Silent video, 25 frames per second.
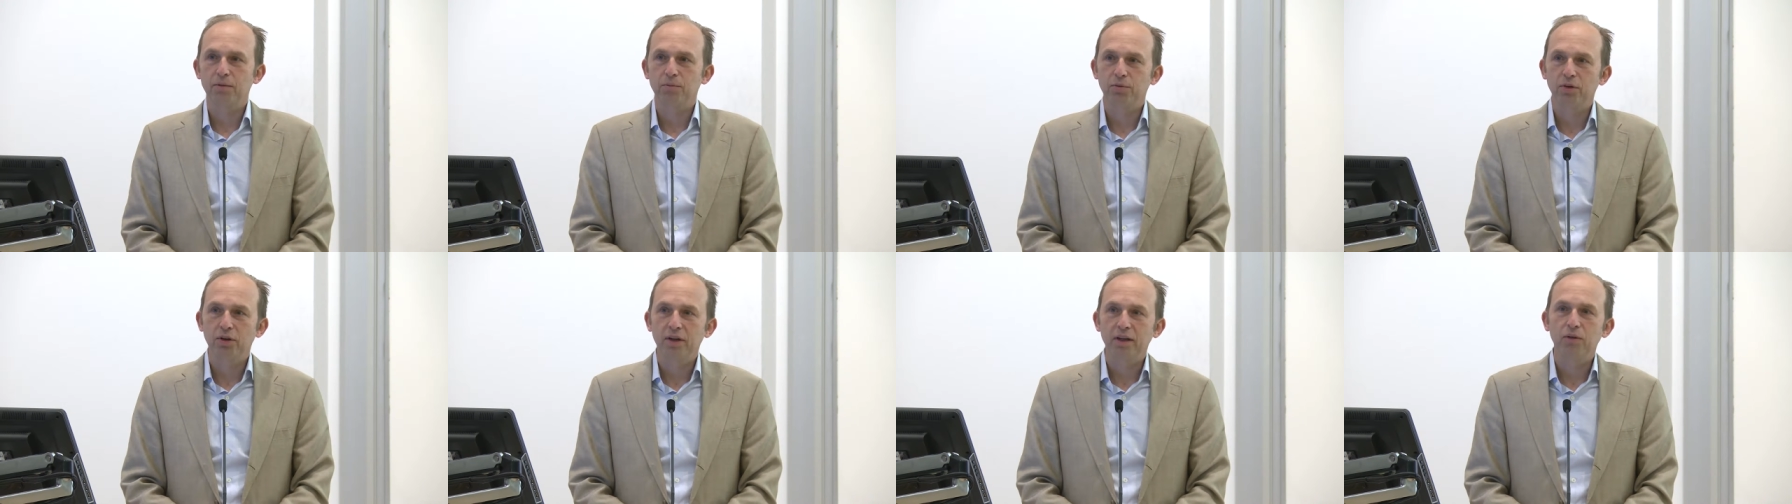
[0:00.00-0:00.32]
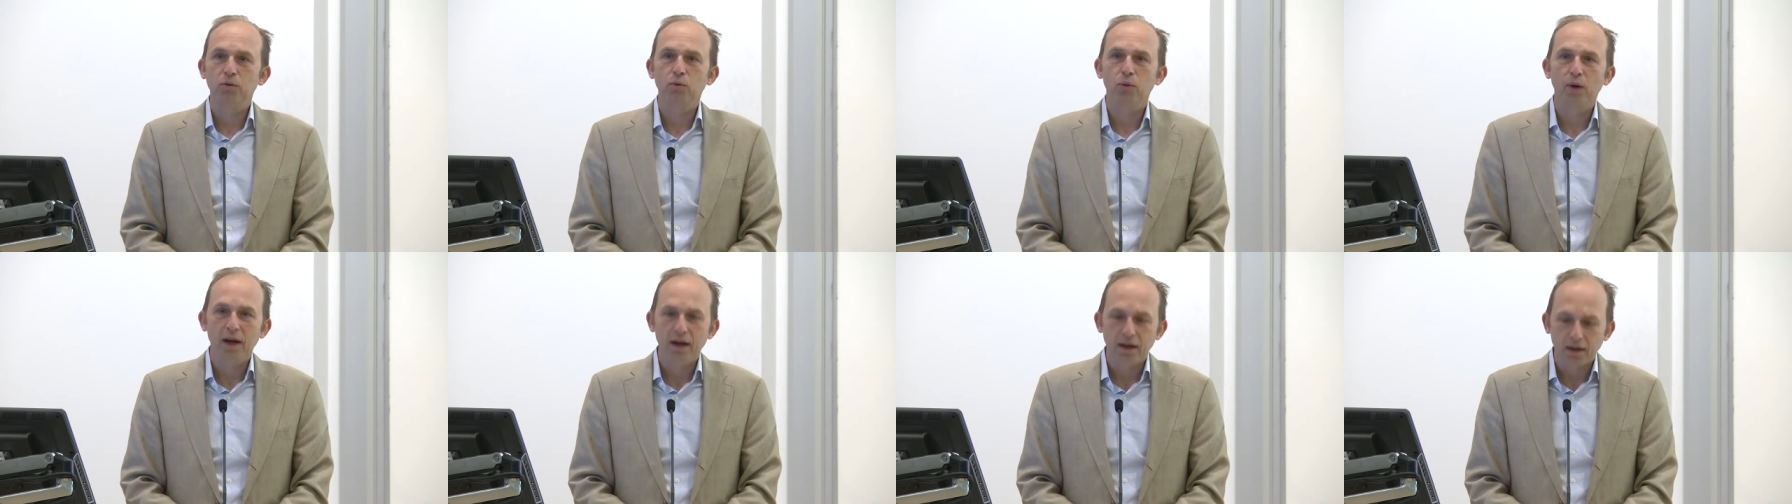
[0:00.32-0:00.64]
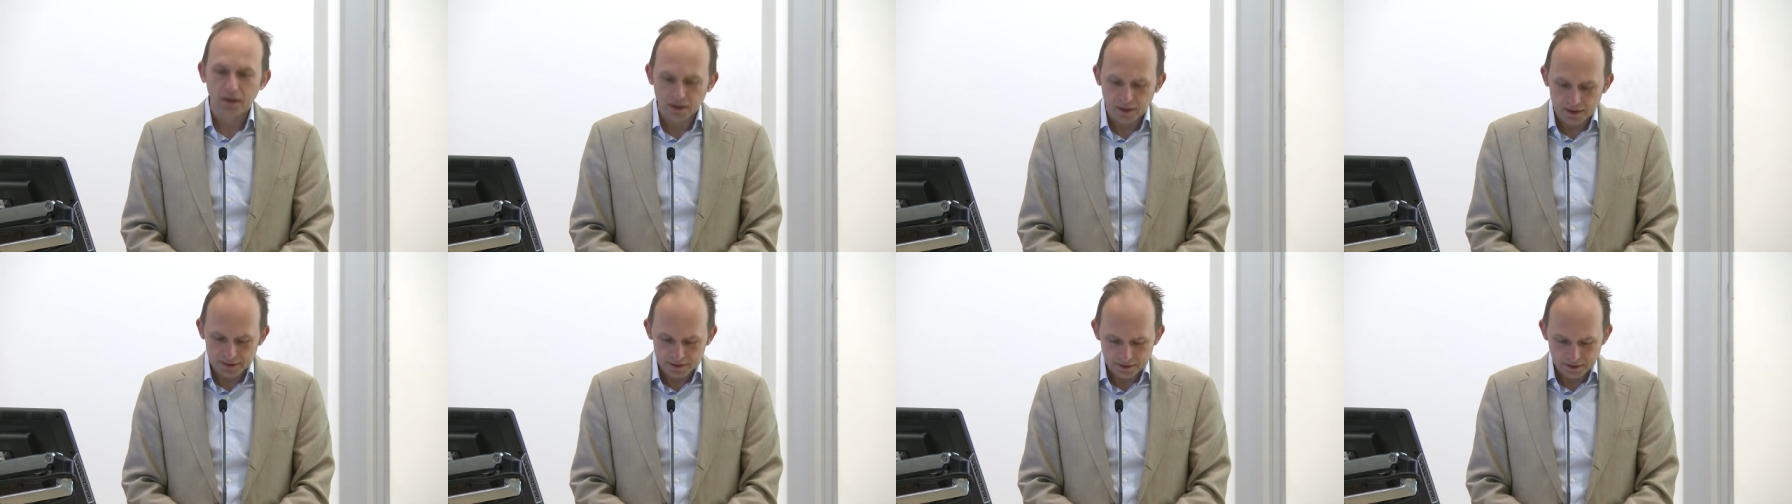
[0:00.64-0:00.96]
pretty
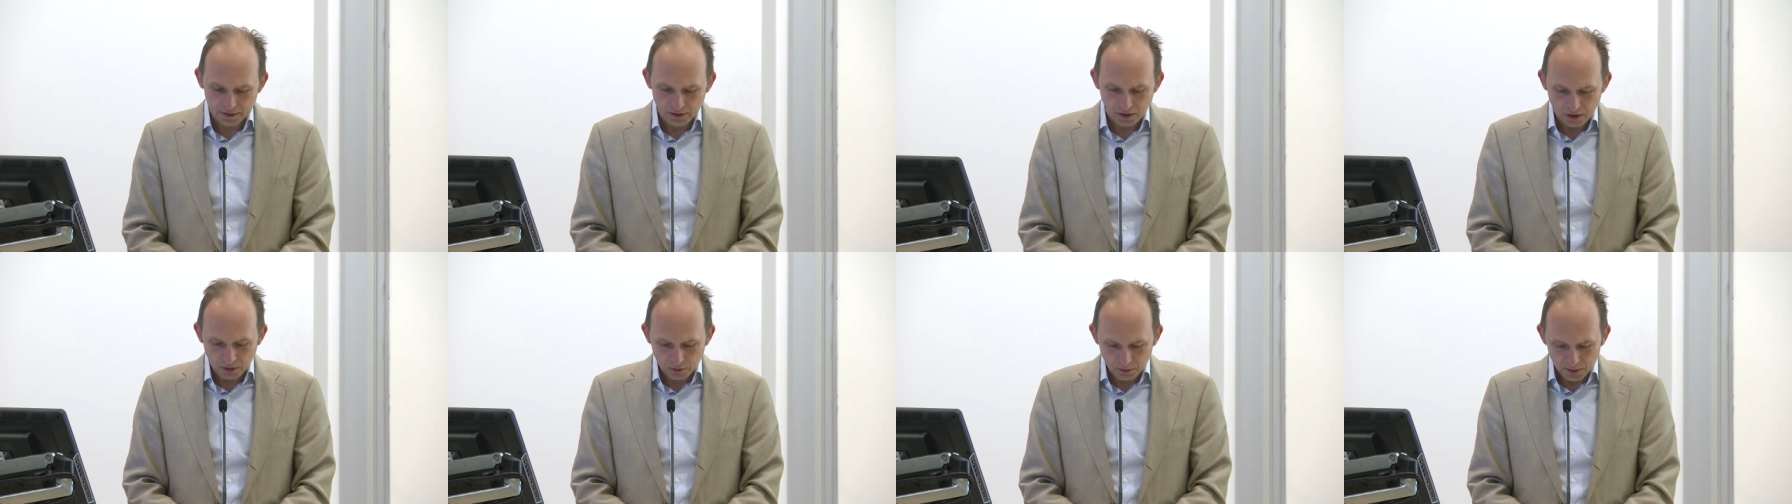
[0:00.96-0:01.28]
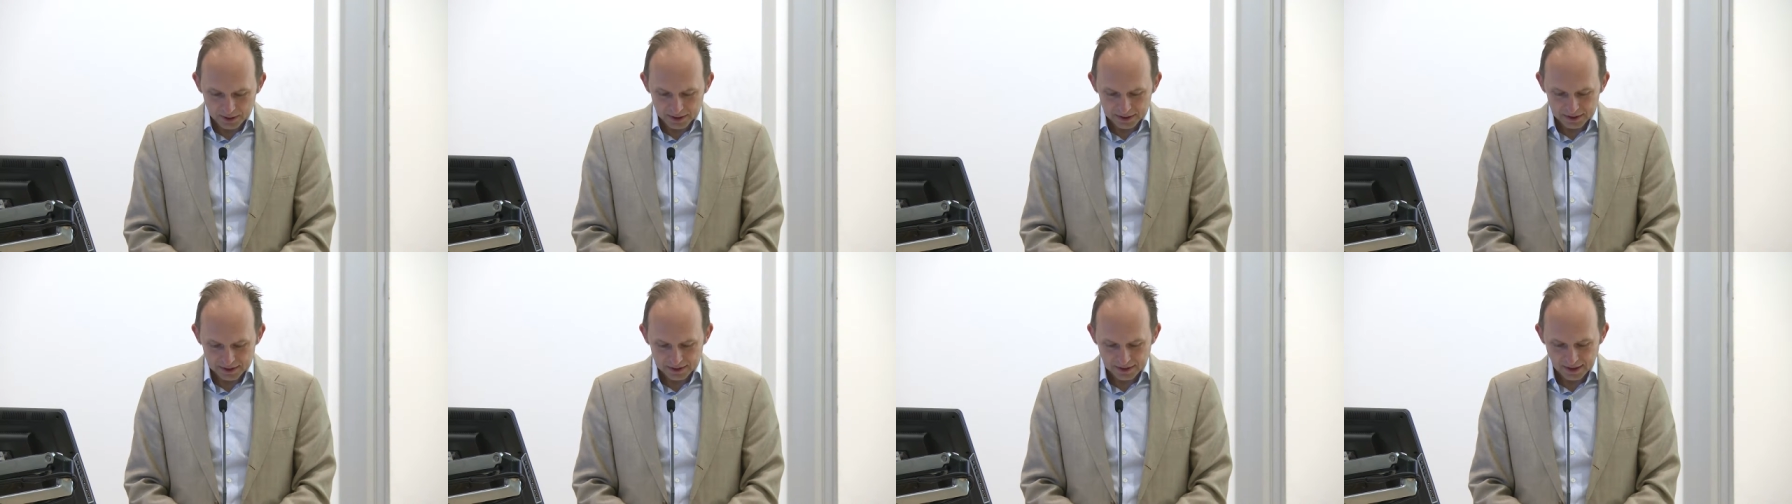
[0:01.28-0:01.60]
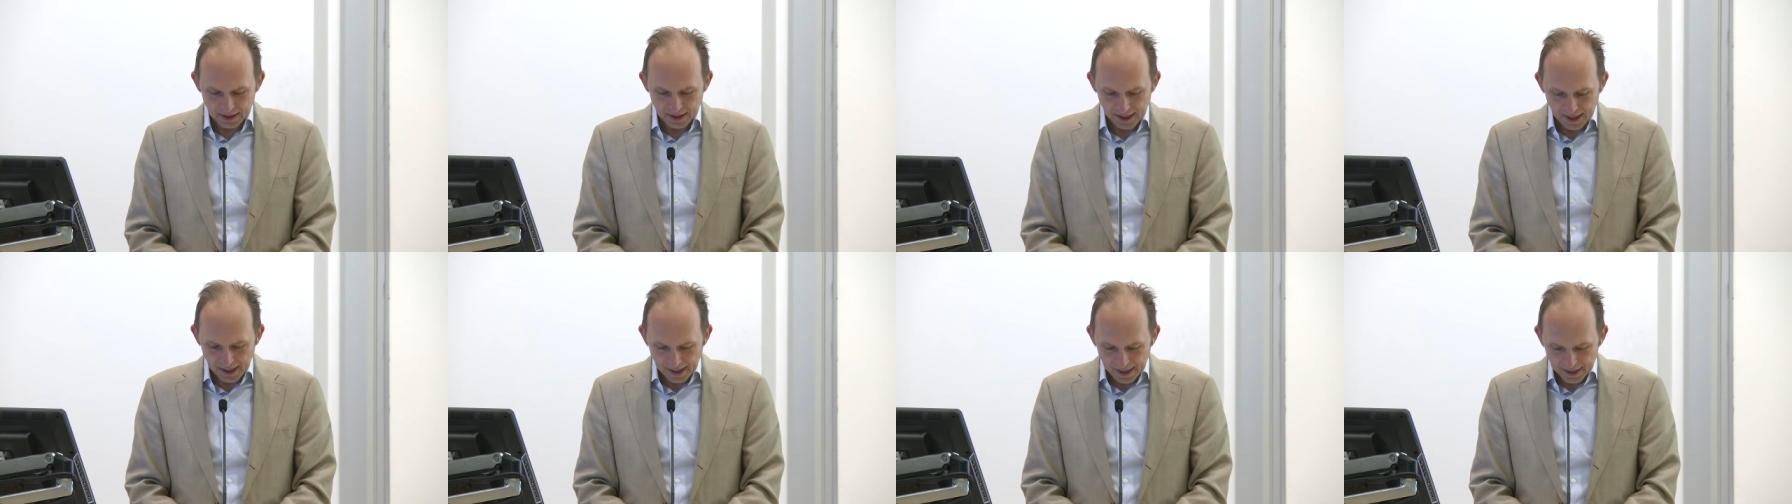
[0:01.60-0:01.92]
well, as it always
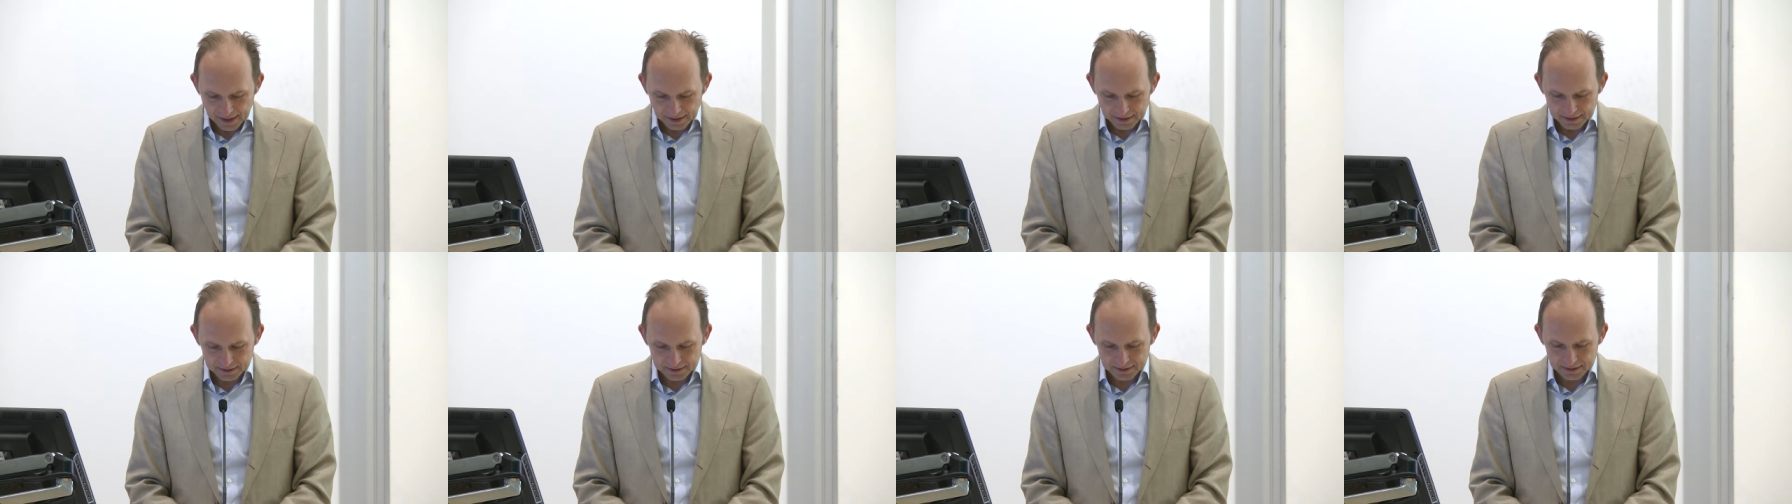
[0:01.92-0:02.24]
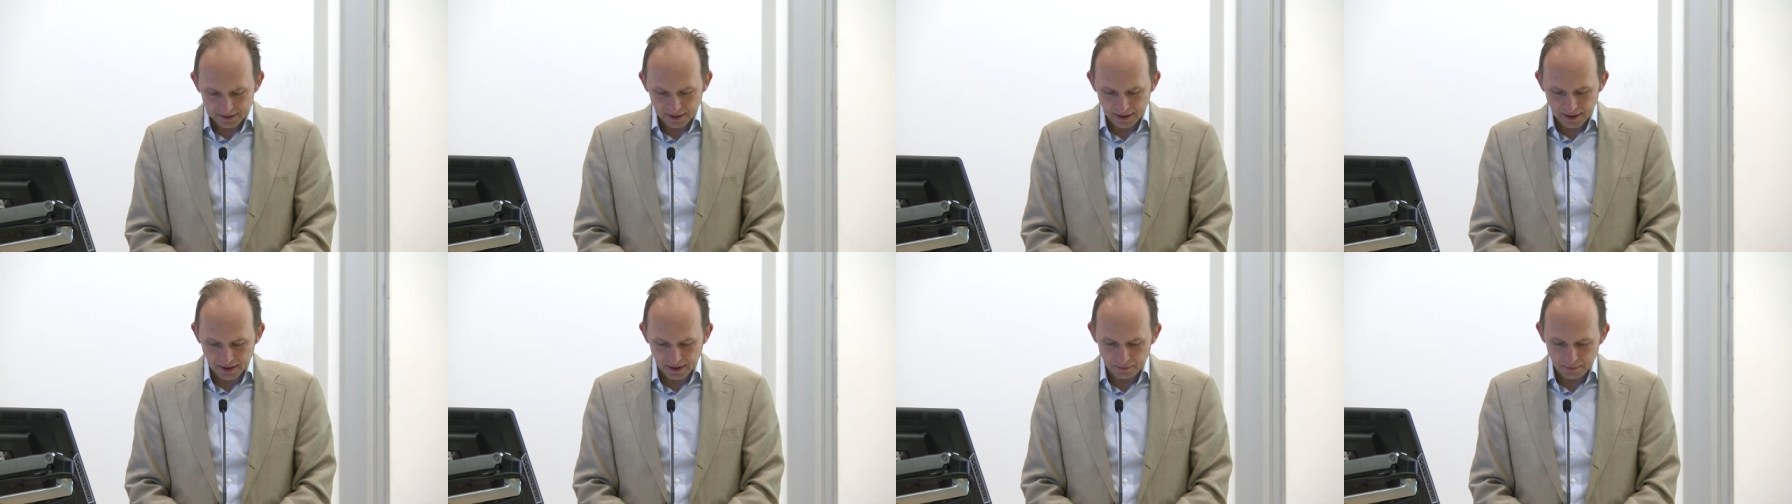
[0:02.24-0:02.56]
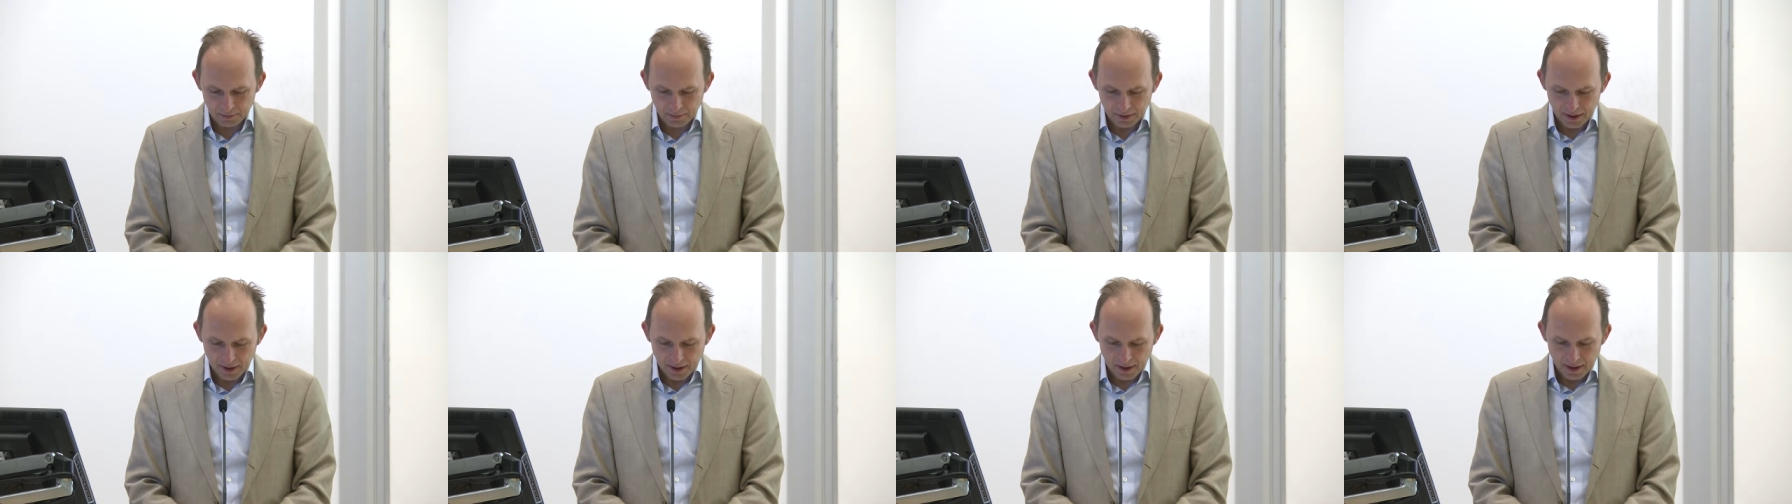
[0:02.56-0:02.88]
has. Um,